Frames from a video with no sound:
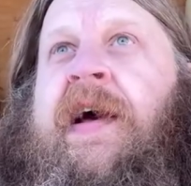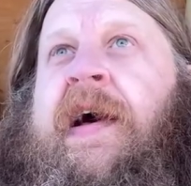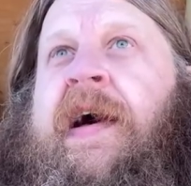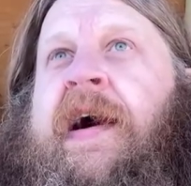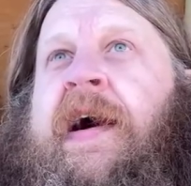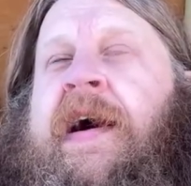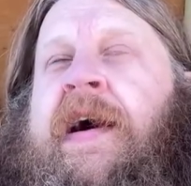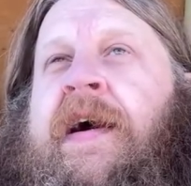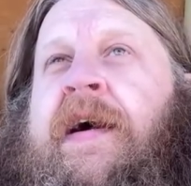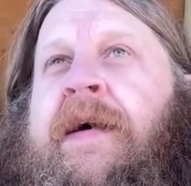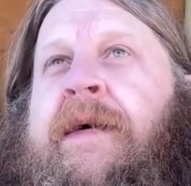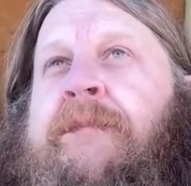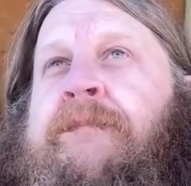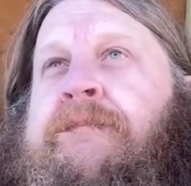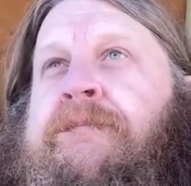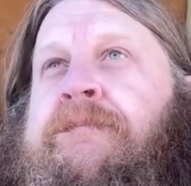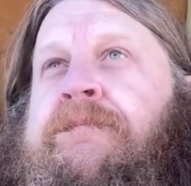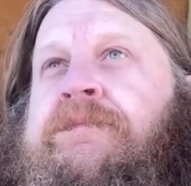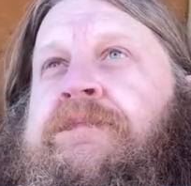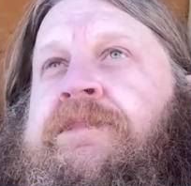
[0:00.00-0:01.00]

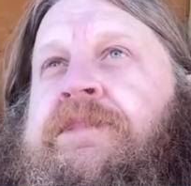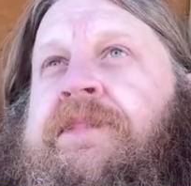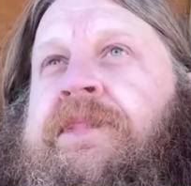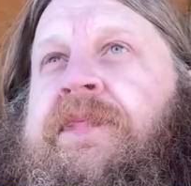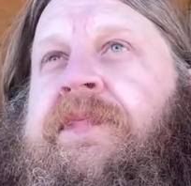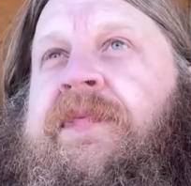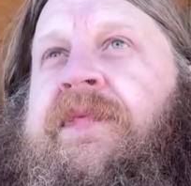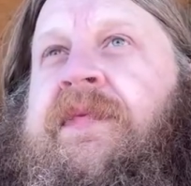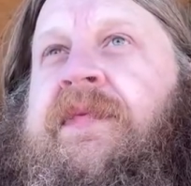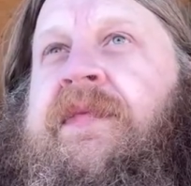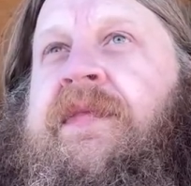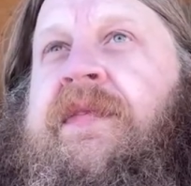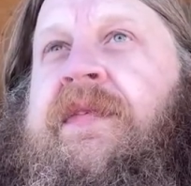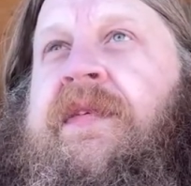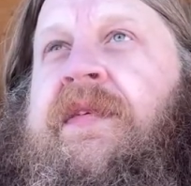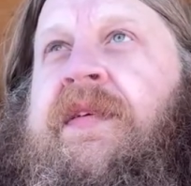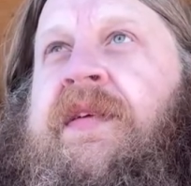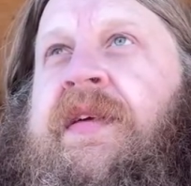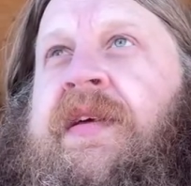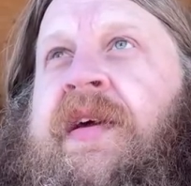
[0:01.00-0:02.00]
And
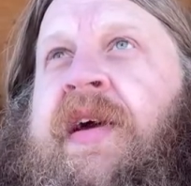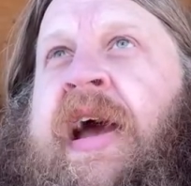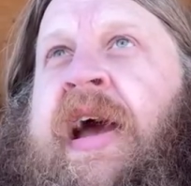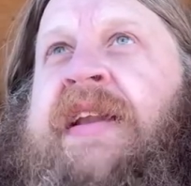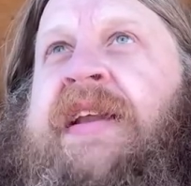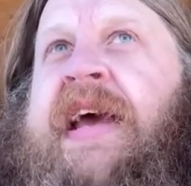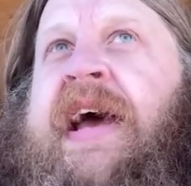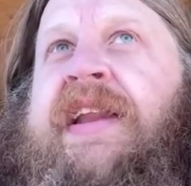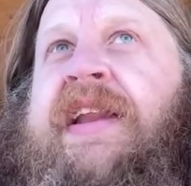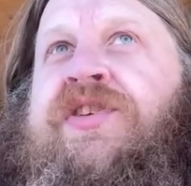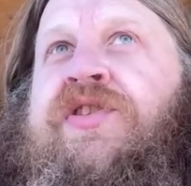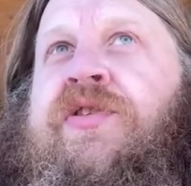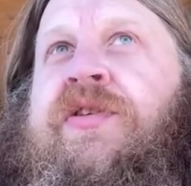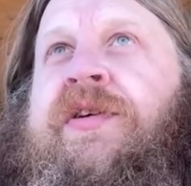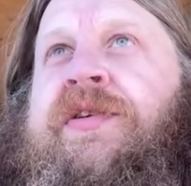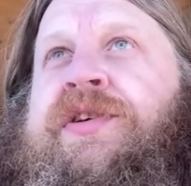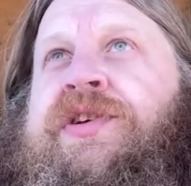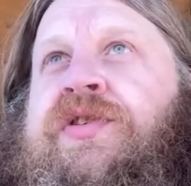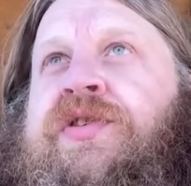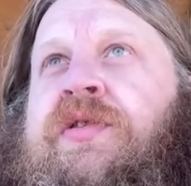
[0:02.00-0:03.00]
yet
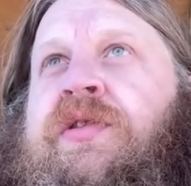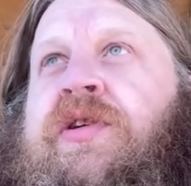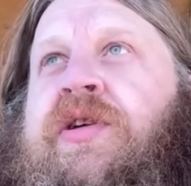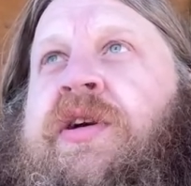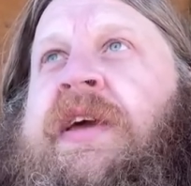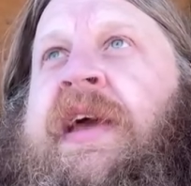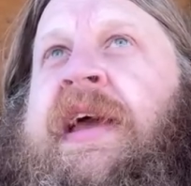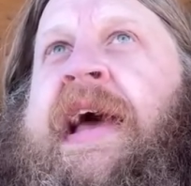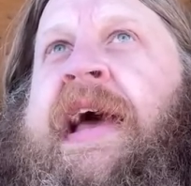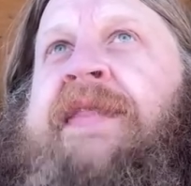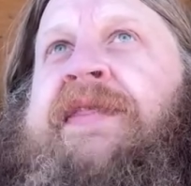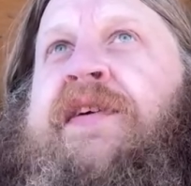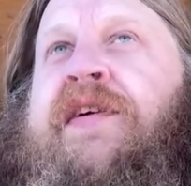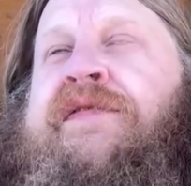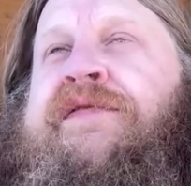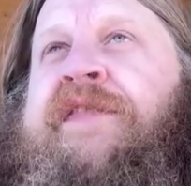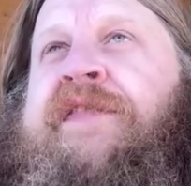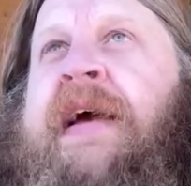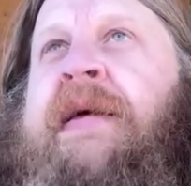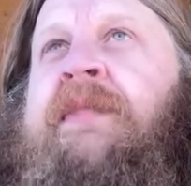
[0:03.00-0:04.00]
you're looking at their
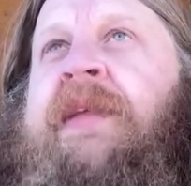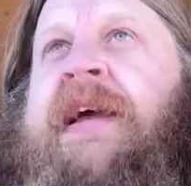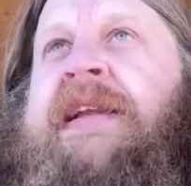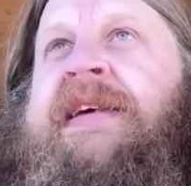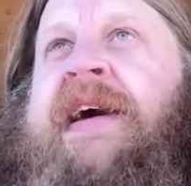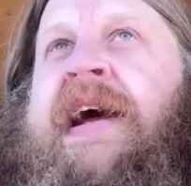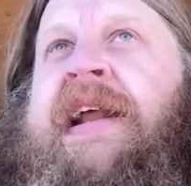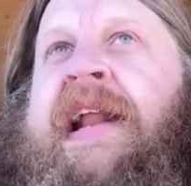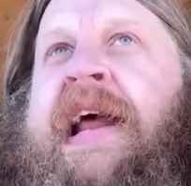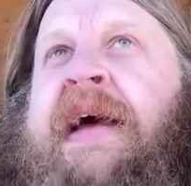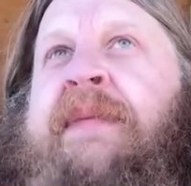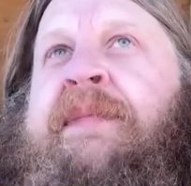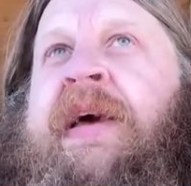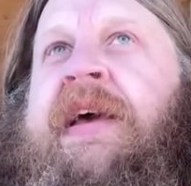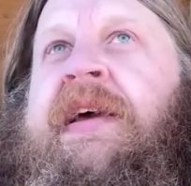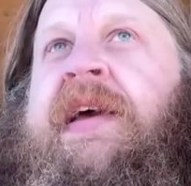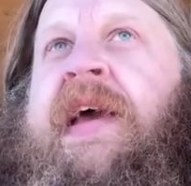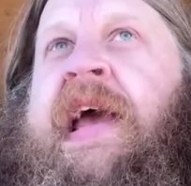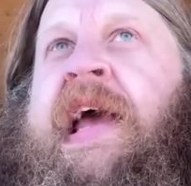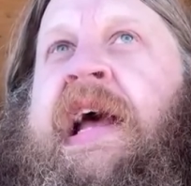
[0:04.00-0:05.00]
family
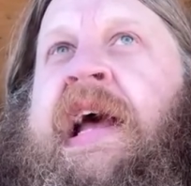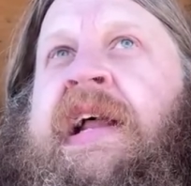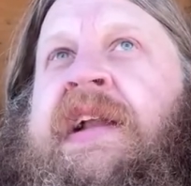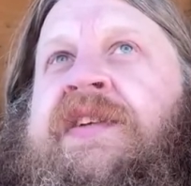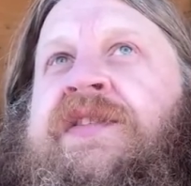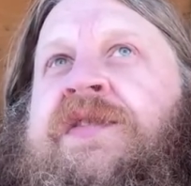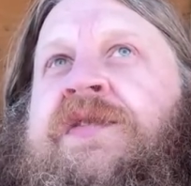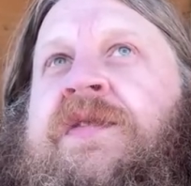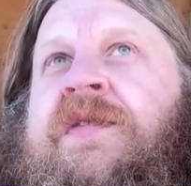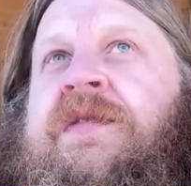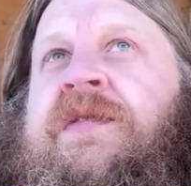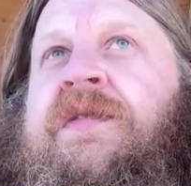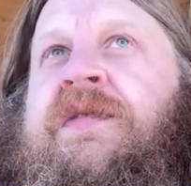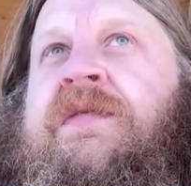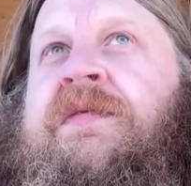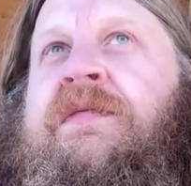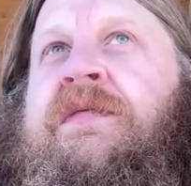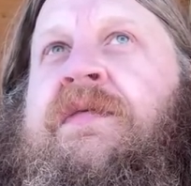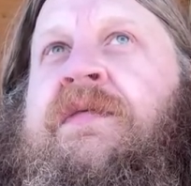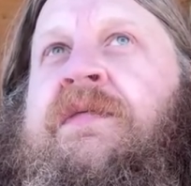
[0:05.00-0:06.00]
dynamic and
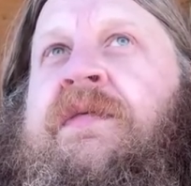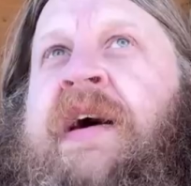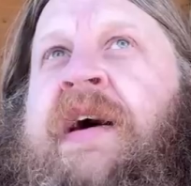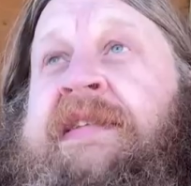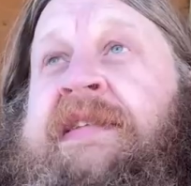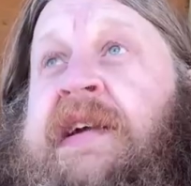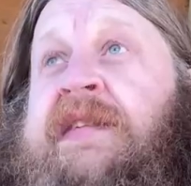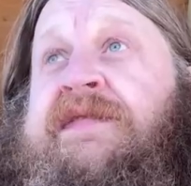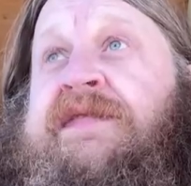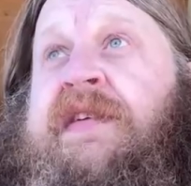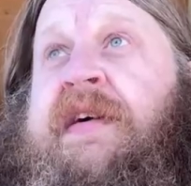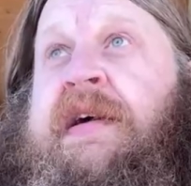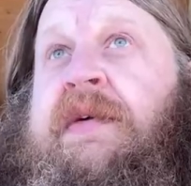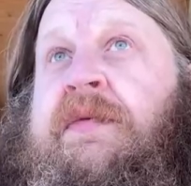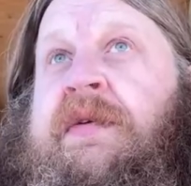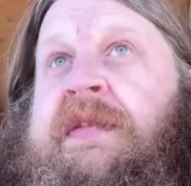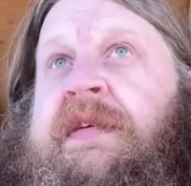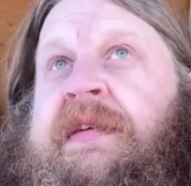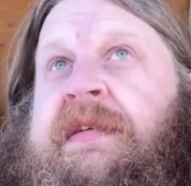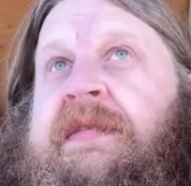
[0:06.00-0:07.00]
identifying
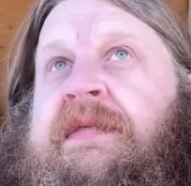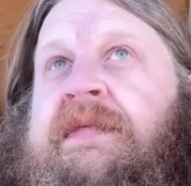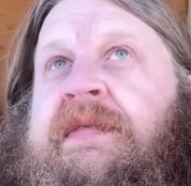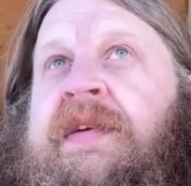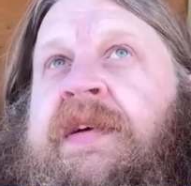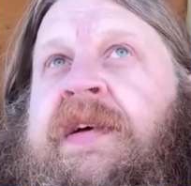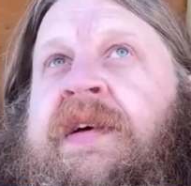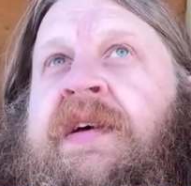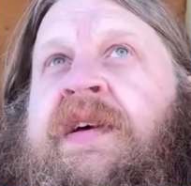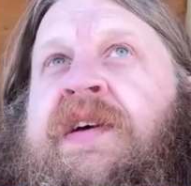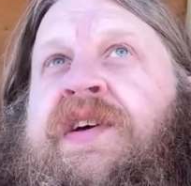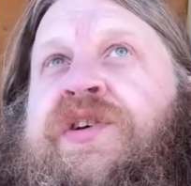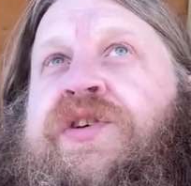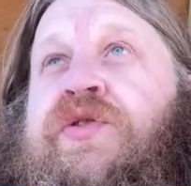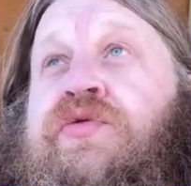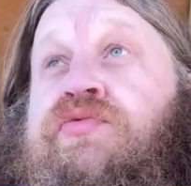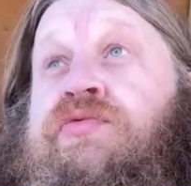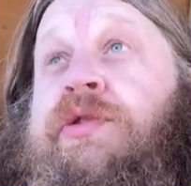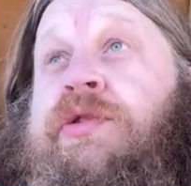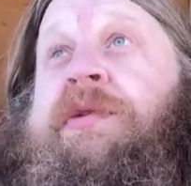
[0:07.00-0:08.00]
with it.
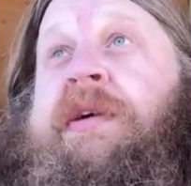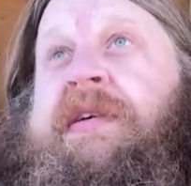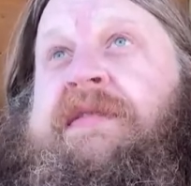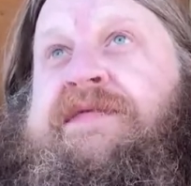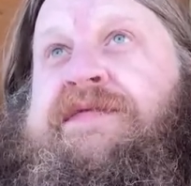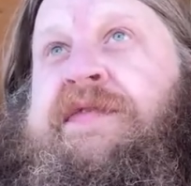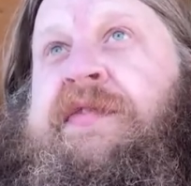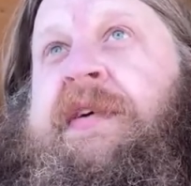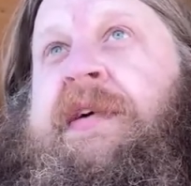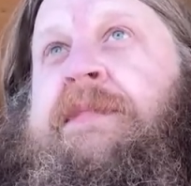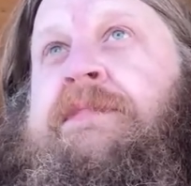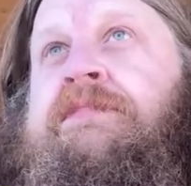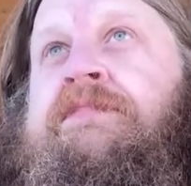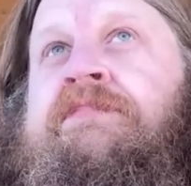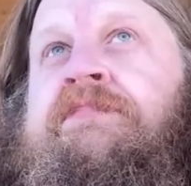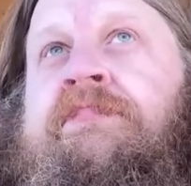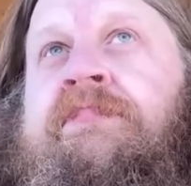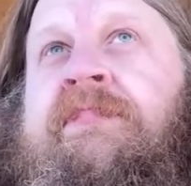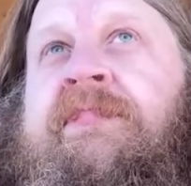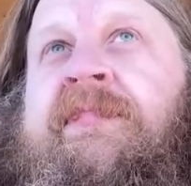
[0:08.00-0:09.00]
You're rooting for them.